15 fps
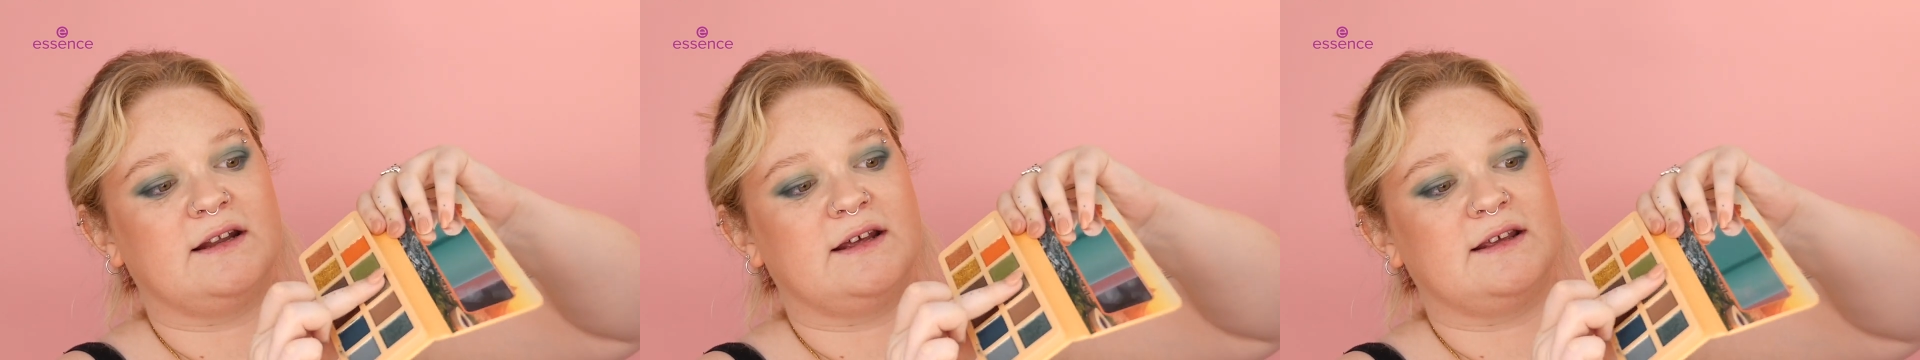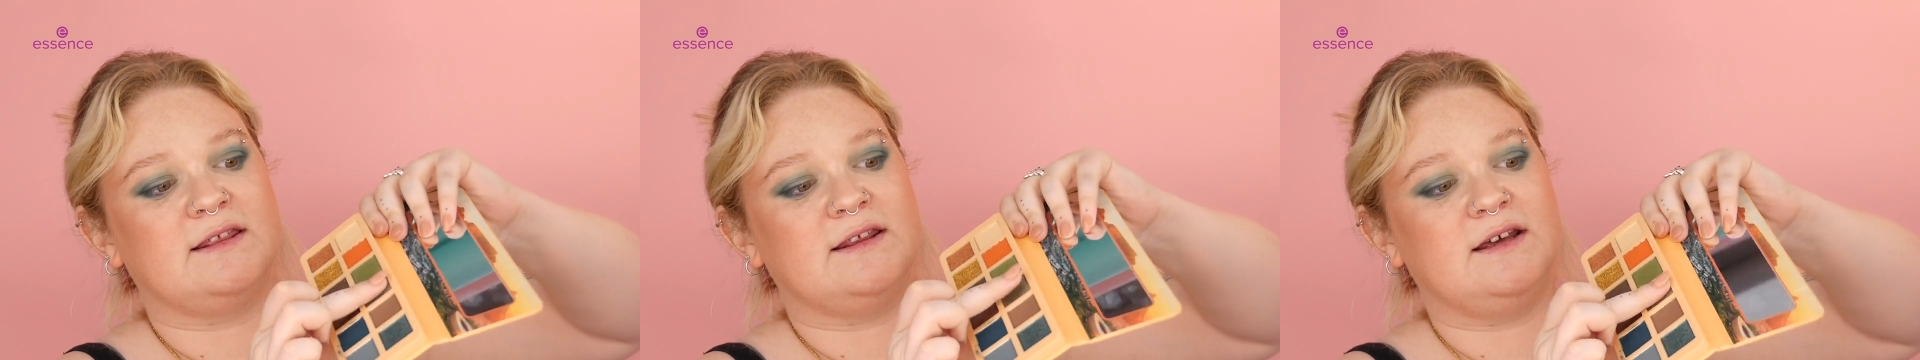
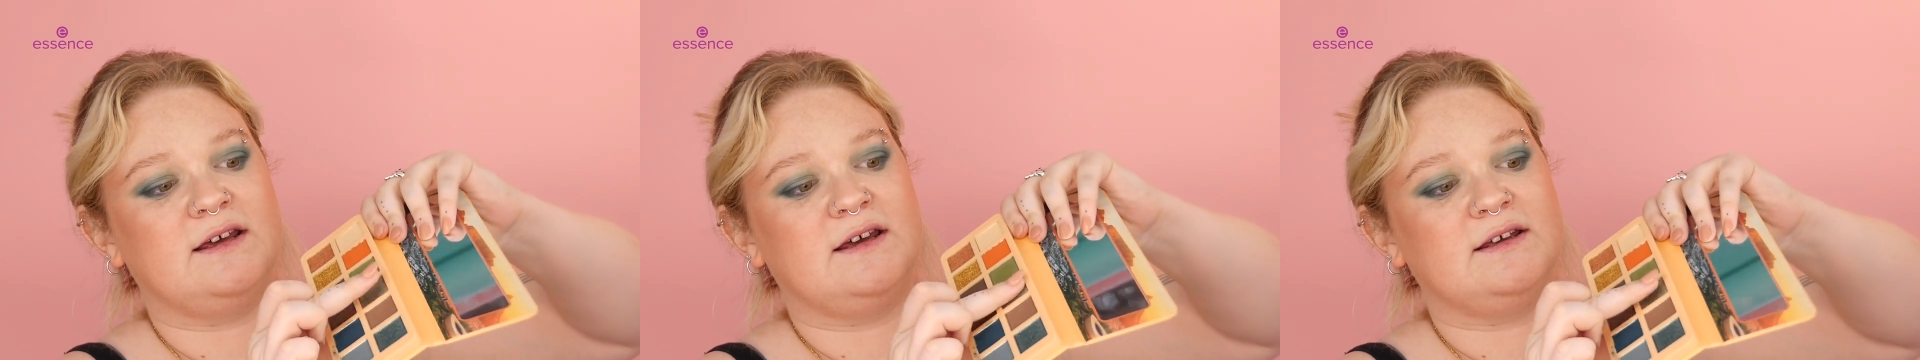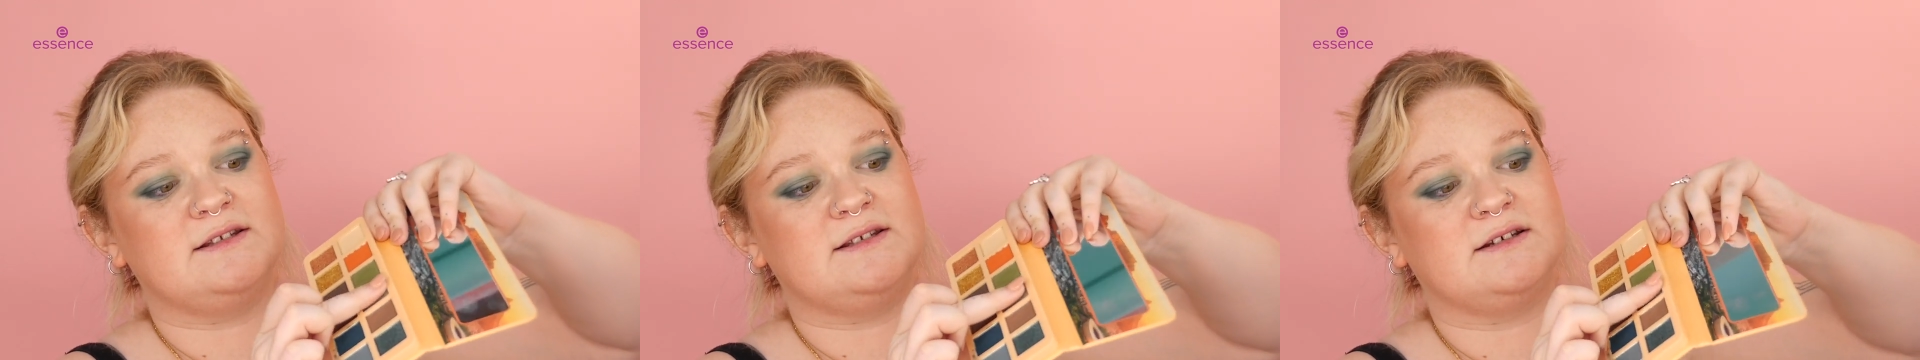like
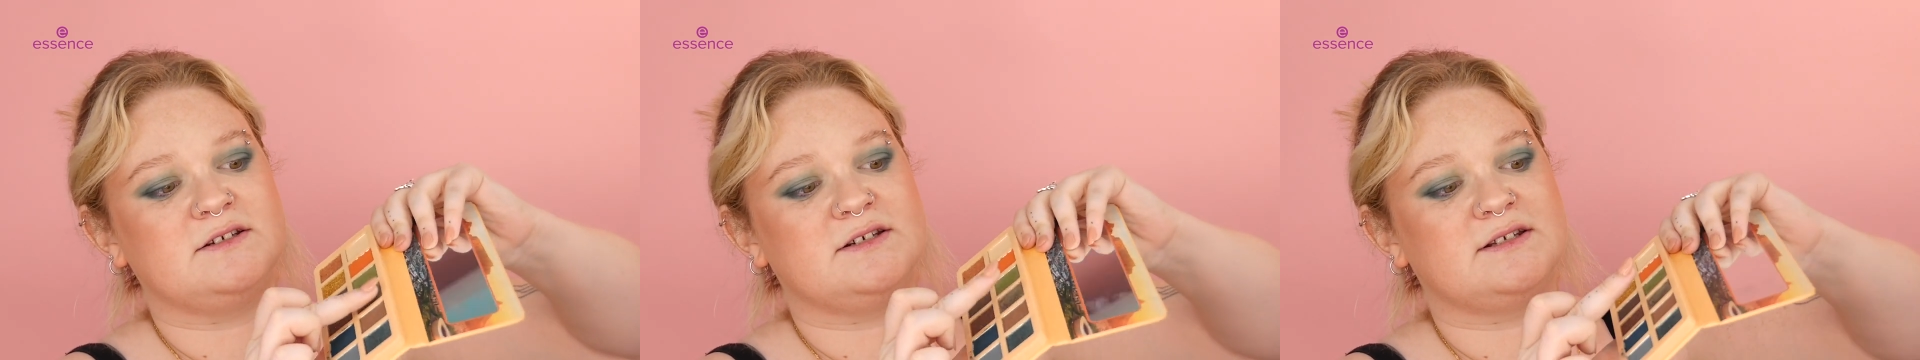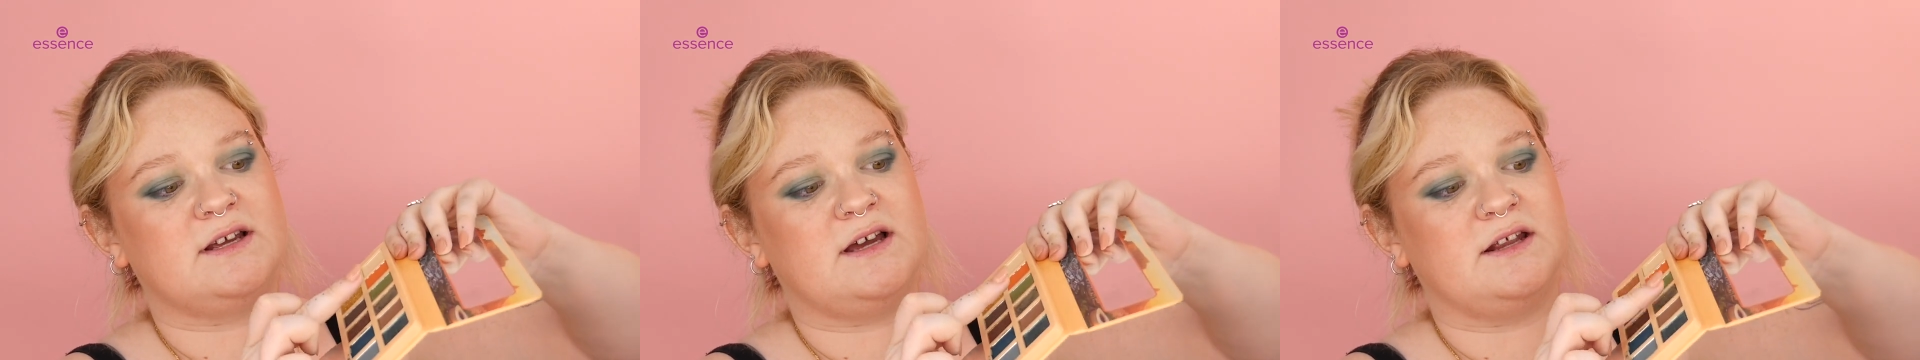that, and
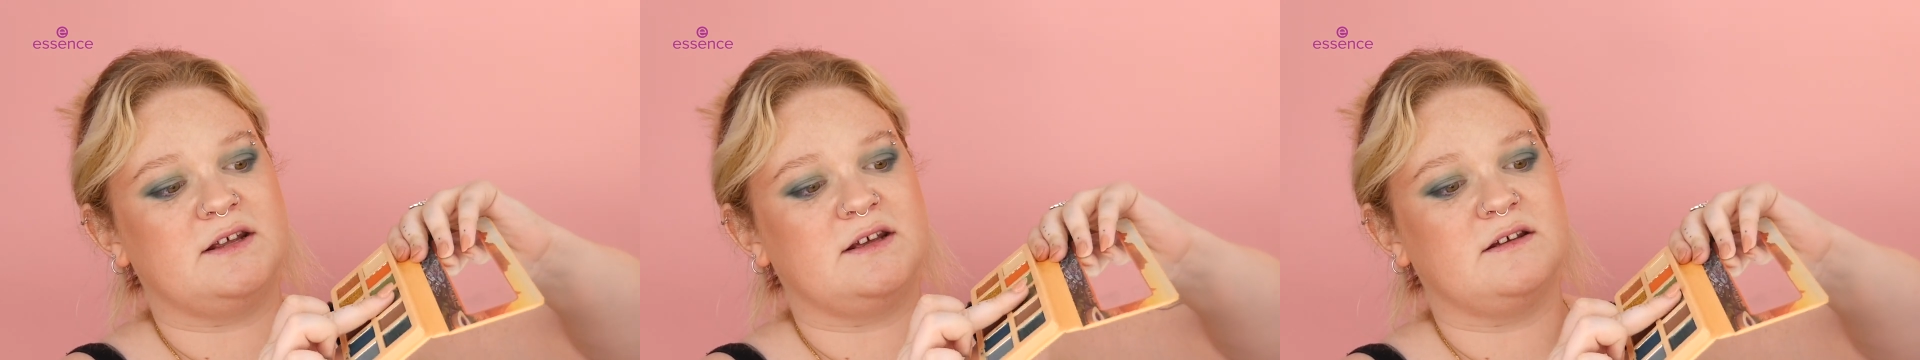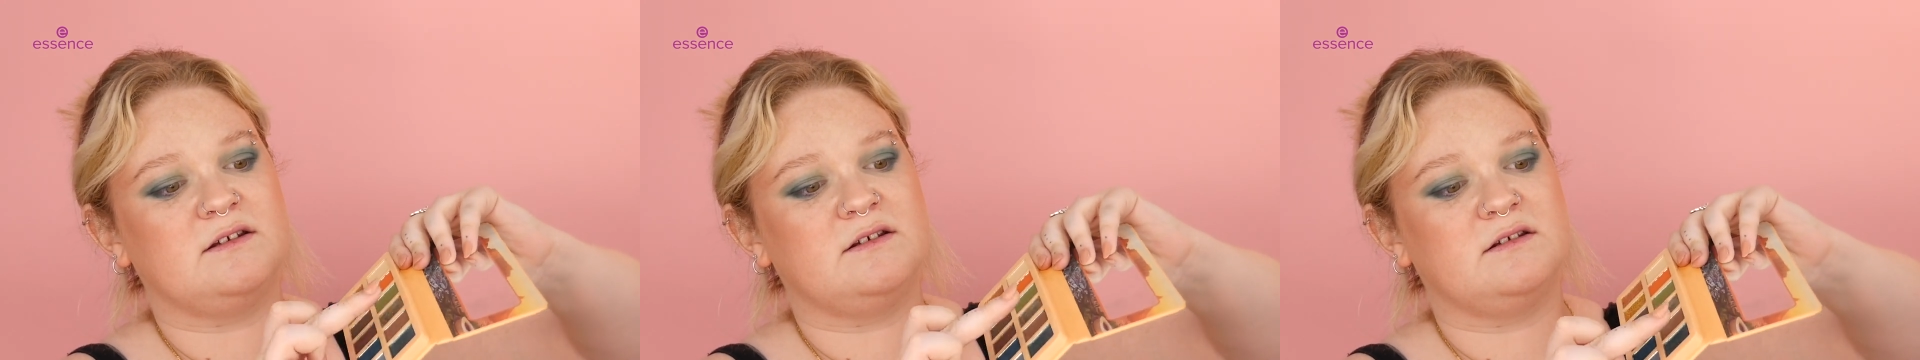just kind
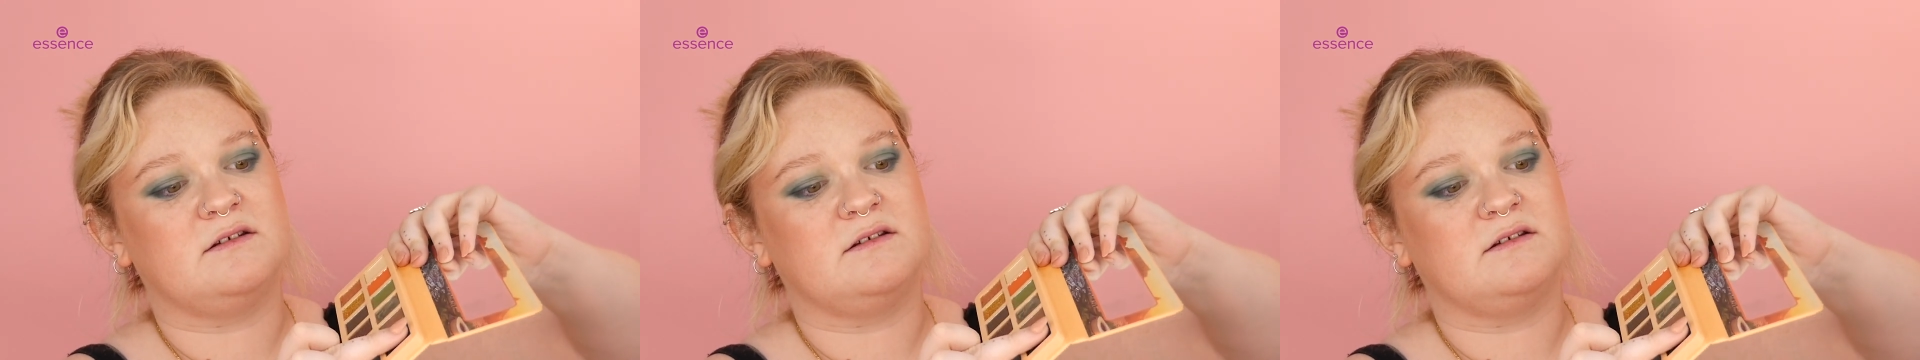of